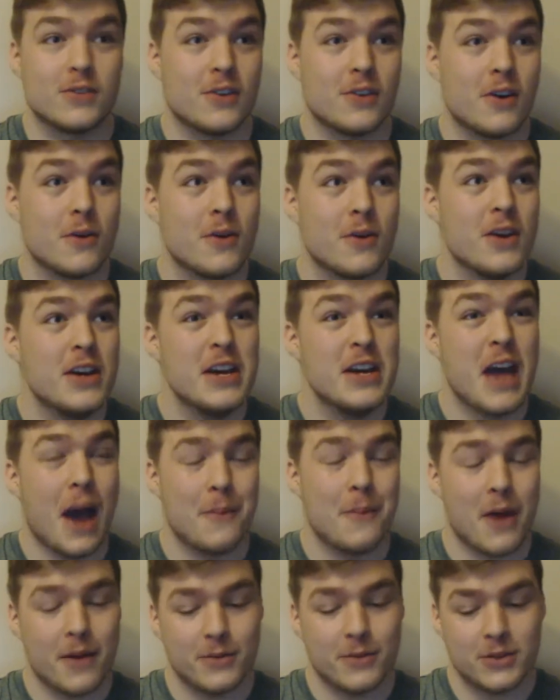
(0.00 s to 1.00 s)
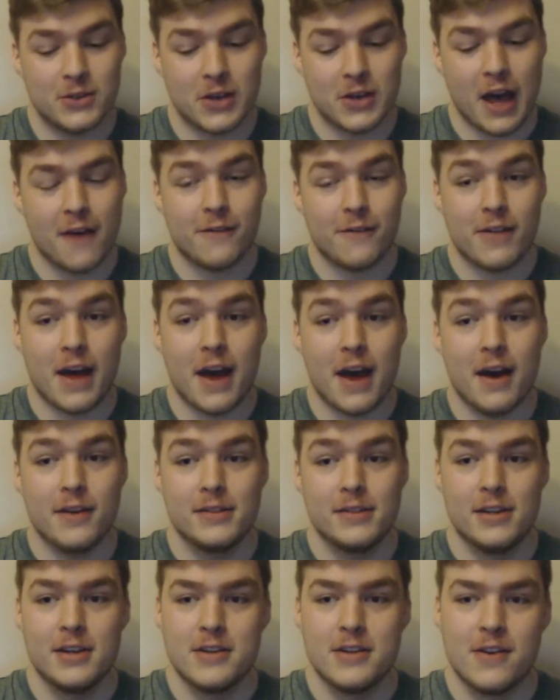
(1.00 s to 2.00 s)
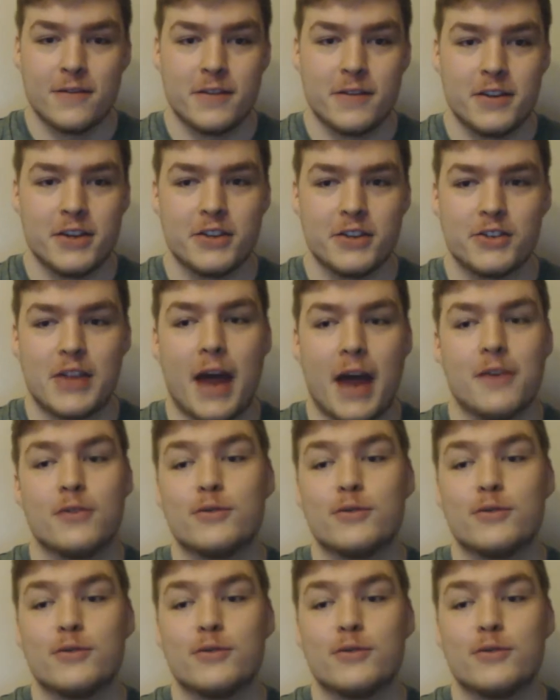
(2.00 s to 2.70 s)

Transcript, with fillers: So I'm happy to have that finished.